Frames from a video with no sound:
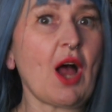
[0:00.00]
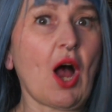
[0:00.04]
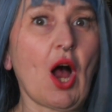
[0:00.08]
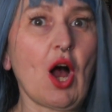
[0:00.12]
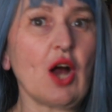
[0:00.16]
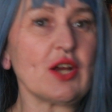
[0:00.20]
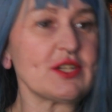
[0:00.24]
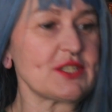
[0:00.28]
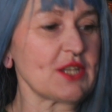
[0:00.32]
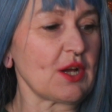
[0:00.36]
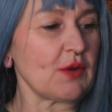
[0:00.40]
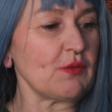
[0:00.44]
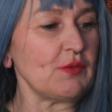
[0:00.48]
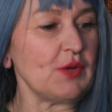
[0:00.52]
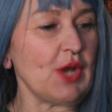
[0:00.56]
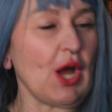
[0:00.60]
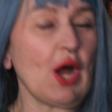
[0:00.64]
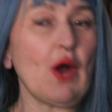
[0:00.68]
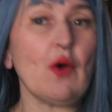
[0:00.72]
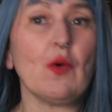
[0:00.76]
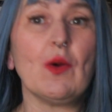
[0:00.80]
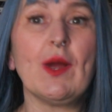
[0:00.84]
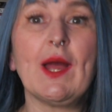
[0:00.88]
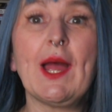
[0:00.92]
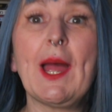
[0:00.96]
I don't
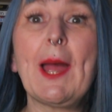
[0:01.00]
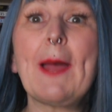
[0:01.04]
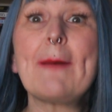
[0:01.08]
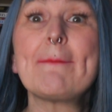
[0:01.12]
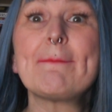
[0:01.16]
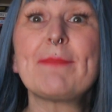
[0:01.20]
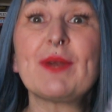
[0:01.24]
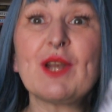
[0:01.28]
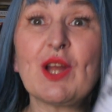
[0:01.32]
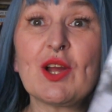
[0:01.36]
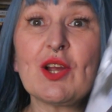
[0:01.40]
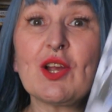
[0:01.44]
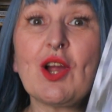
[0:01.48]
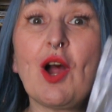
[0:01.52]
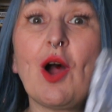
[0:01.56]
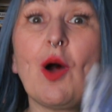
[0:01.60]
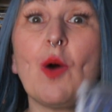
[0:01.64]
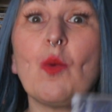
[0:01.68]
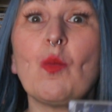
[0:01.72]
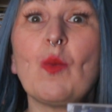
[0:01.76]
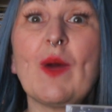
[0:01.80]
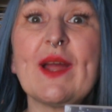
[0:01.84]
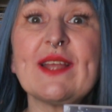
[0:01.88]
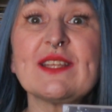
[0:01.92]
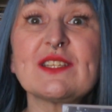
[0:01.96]
know, but I
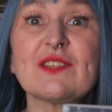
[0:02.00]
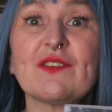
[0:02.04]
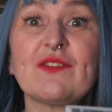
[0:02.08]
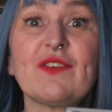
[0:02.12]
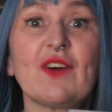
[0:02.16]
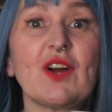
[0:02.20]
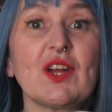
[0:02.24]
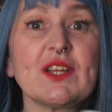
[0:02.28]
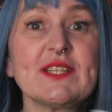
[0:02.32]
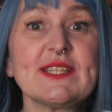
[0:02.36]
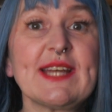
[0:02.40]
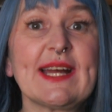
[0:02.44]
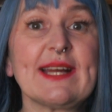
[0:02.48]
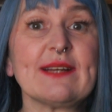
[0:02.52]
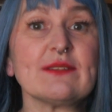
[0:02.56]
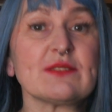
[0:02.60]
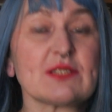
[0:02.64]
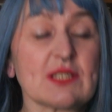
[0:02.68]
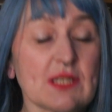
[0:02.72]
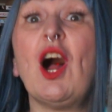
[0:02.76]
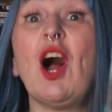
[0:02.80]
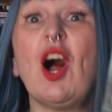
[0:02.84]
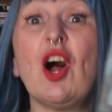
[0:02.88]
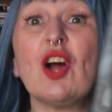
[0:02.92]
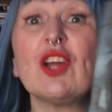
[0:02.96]
can't wait to find
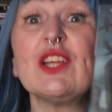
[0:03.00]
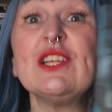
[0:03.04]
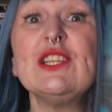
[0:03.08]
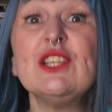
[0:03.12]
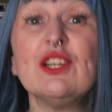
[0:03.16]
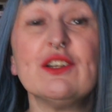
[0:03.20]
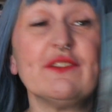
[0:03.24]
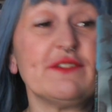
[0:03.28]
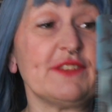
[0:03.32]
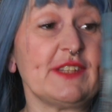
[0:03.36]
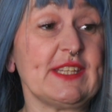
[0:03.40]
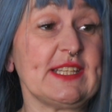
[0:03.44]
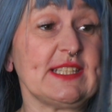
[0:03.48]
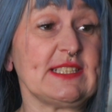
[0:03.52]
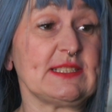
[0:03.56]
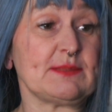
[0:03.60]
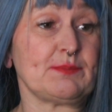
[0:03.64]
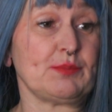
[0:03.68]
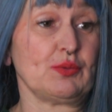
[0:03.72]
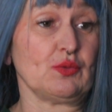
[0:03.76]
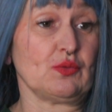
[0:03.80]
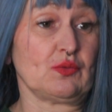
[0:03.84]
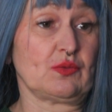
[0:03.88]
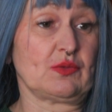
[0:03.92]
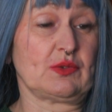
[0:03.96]
out. I love these
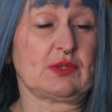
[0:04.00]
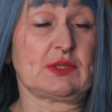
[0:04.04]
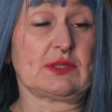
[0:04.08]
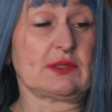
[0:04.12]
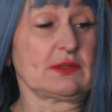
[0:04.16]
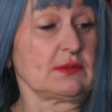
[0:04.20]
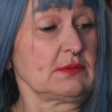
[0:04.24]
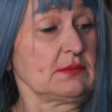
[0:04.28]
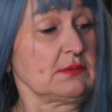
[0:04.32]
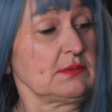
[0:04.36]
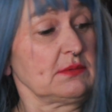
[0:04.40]
books.